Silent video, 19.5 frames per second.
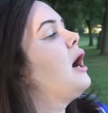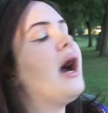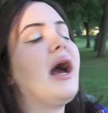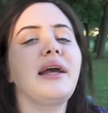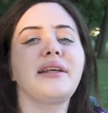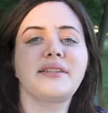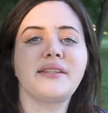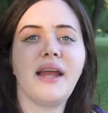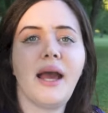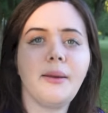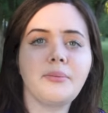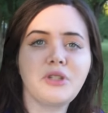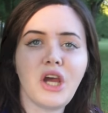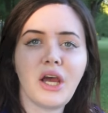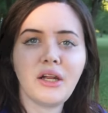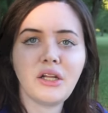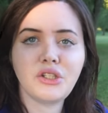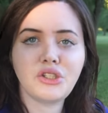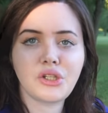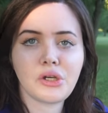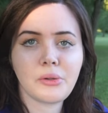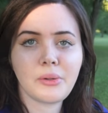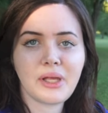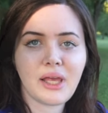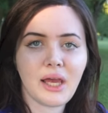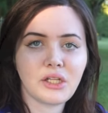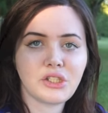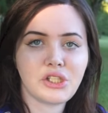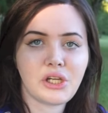I Snapchatted Joey
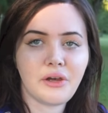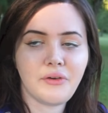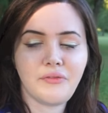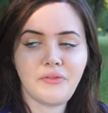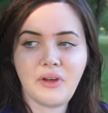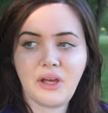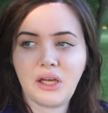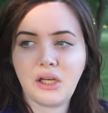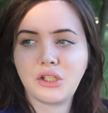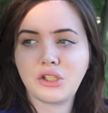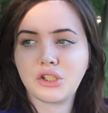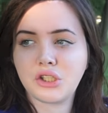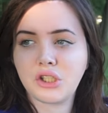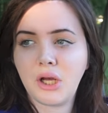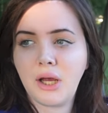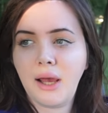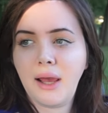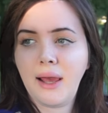catching a fish,